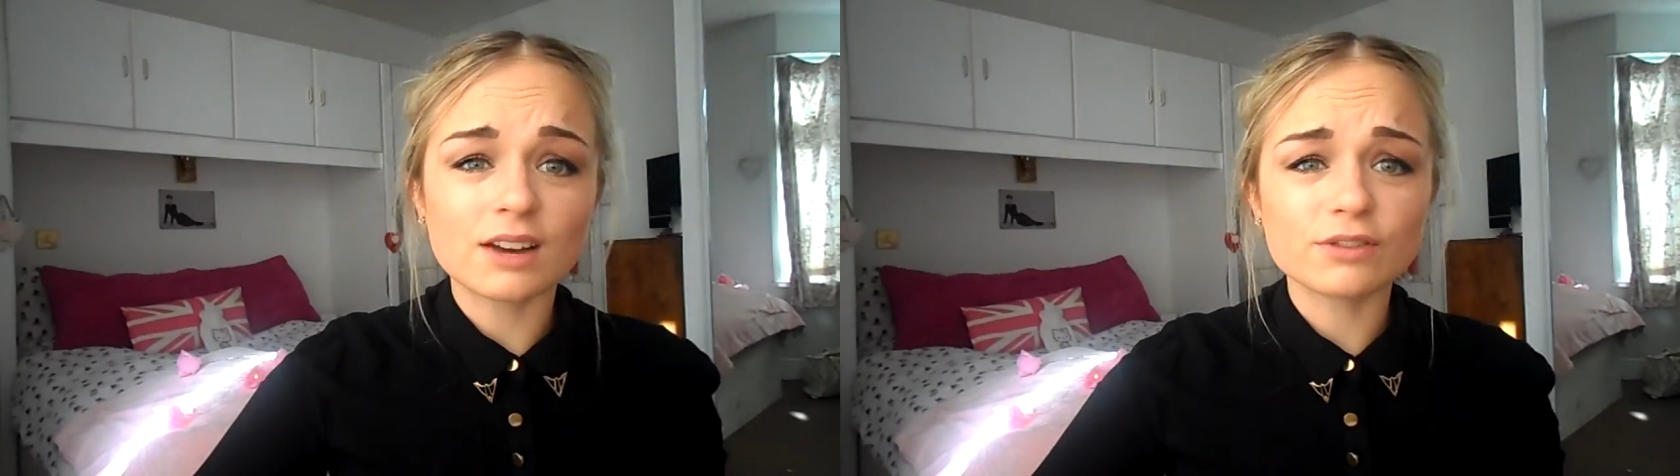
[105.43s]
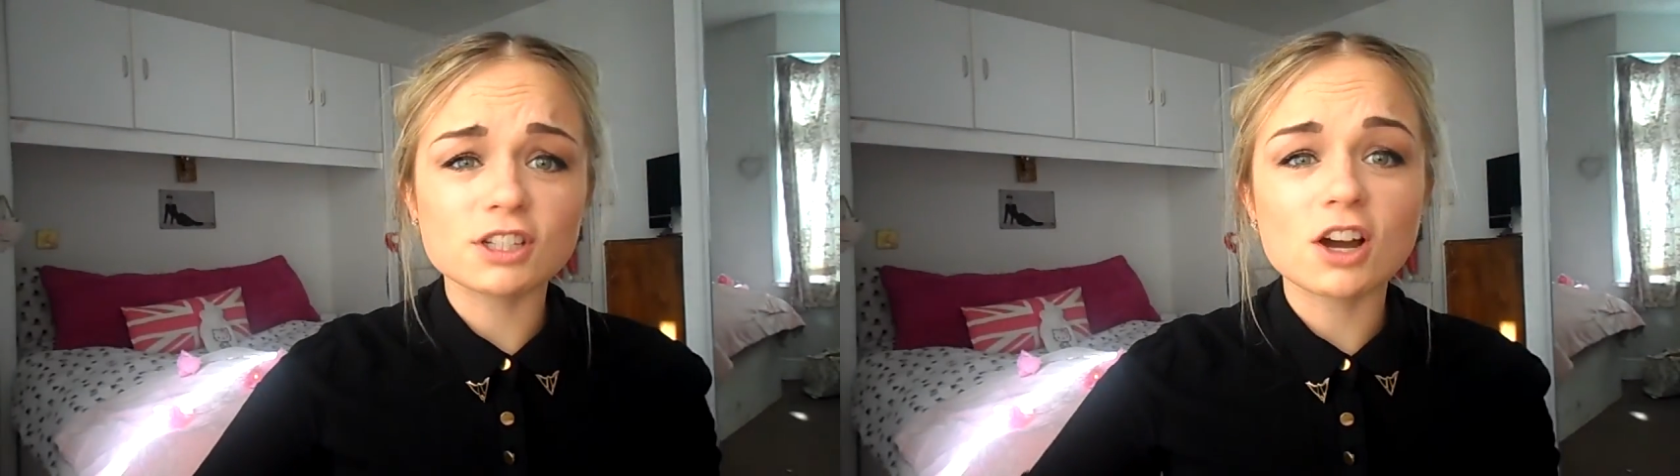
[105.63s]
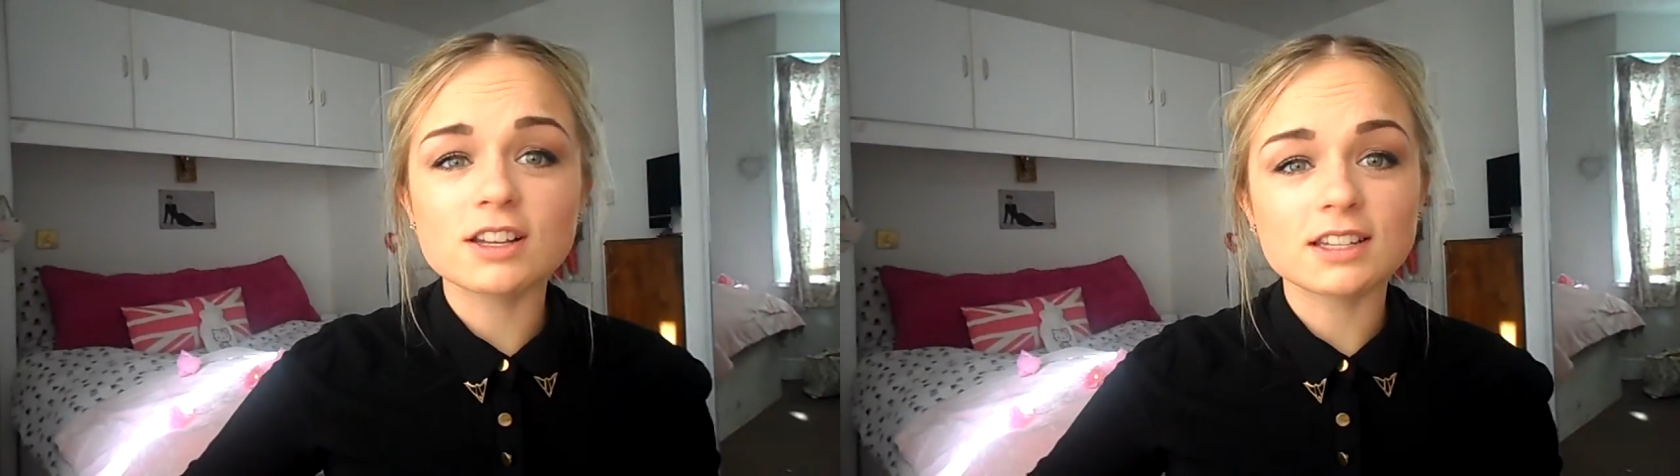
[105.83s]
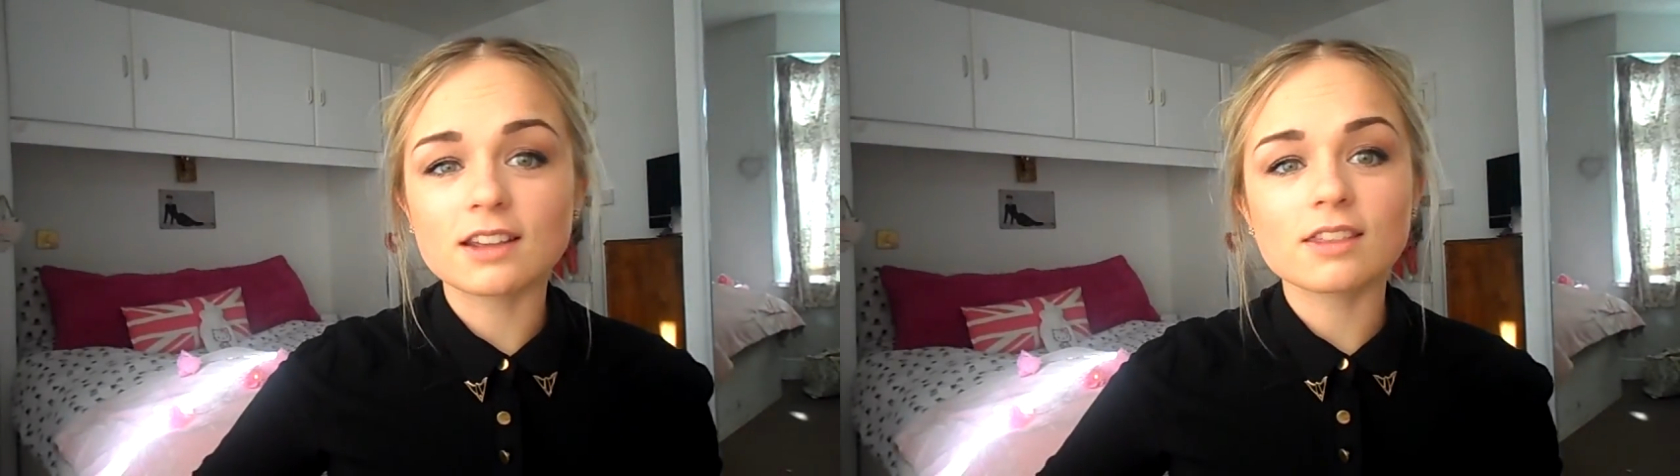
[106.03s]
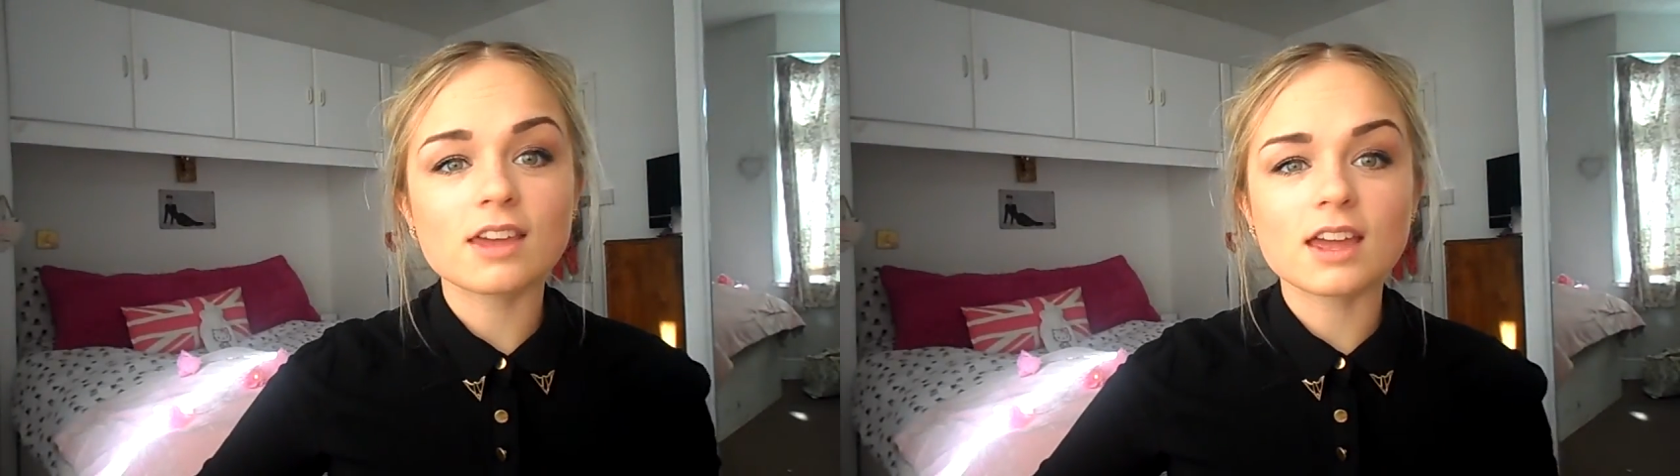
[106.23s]

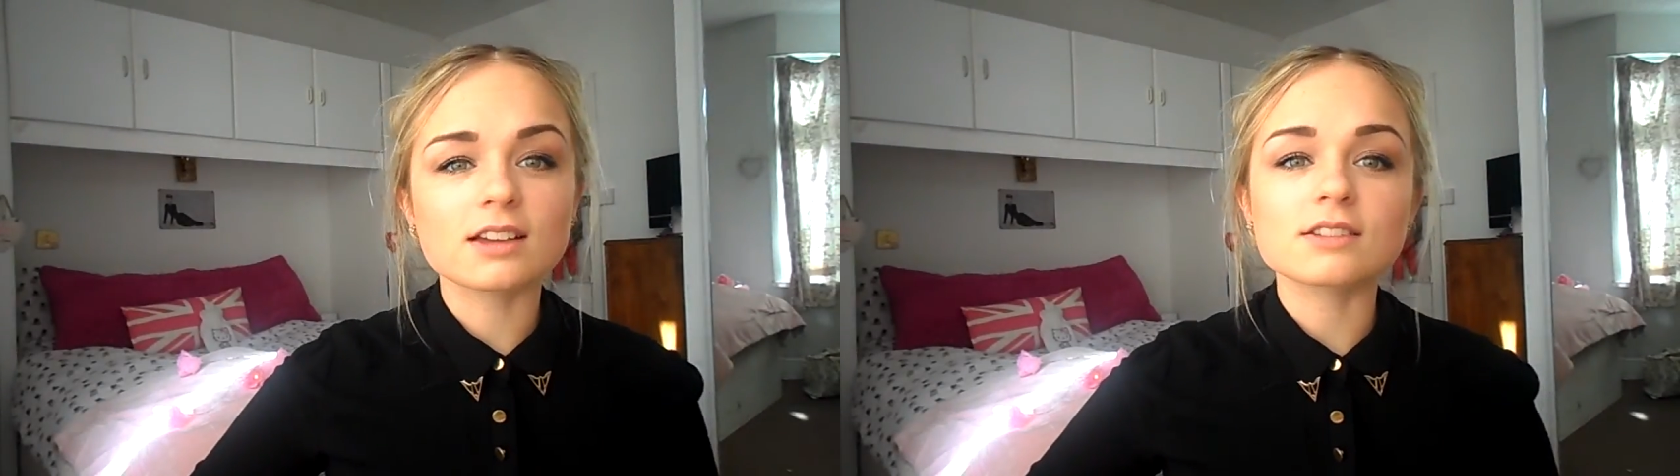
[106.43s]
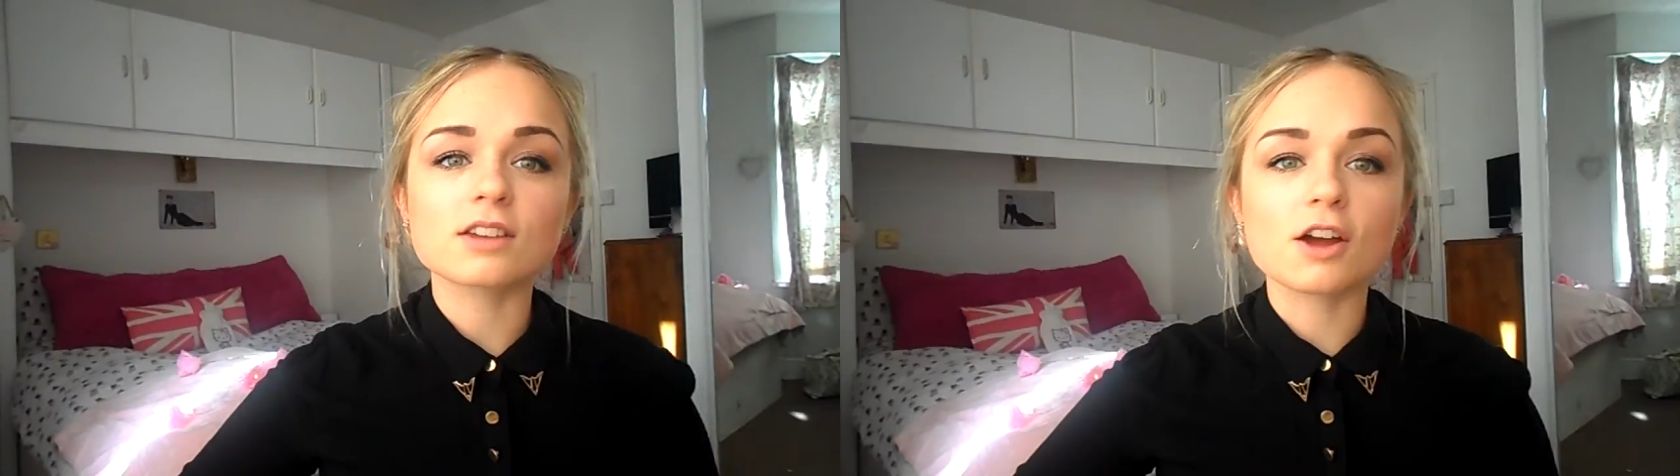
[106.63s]
advertising thing.